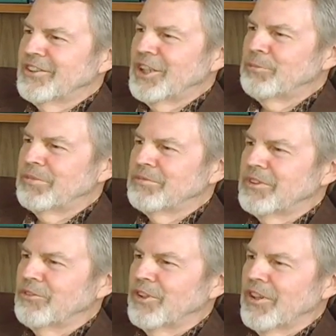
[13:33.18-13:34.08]
right?
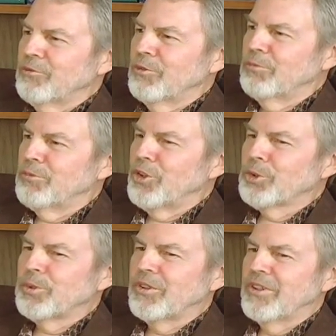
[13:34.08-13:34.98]
With uh,
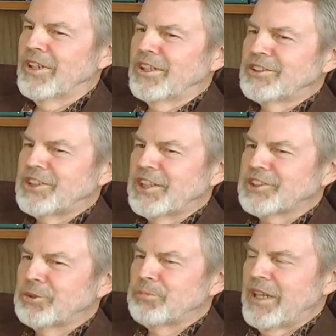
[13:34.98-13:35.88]
multiple
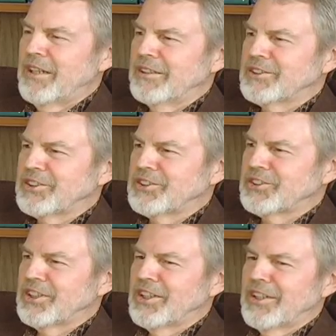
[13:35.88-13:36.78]
checks and
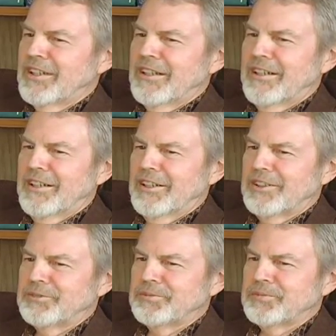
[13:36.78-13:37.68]
balances,
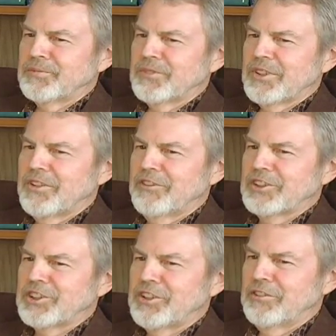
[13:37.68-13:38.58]
um,
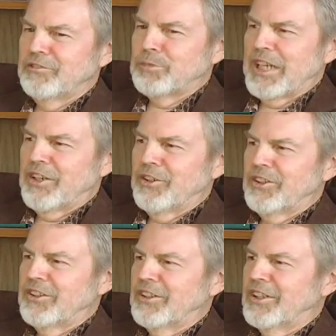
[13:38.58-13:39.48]
division of
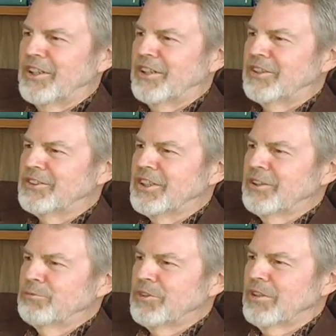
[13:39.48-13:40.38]
power, uh,
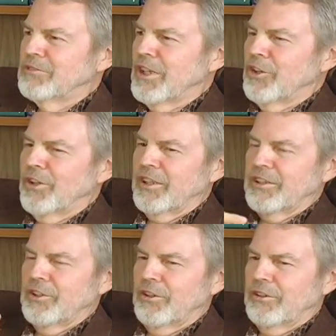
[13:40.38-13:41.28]
not only
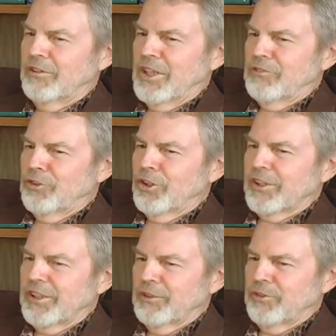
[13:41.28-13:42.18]
you know on
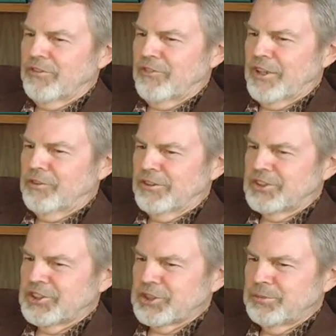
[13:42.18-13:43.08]
vertically with federal
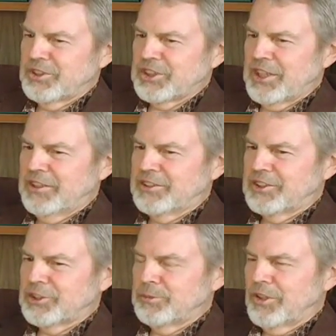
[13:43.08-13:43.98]
system and state
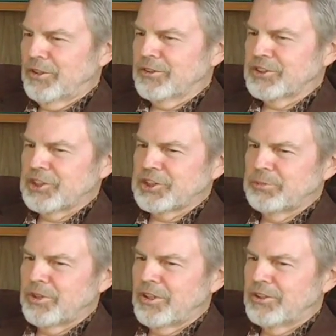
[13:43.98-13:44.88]
system and local
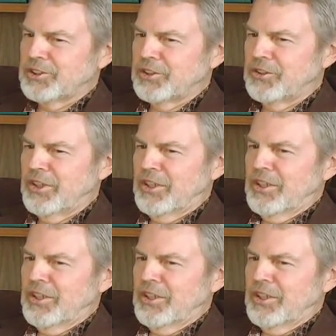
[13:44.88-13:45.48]
system, but also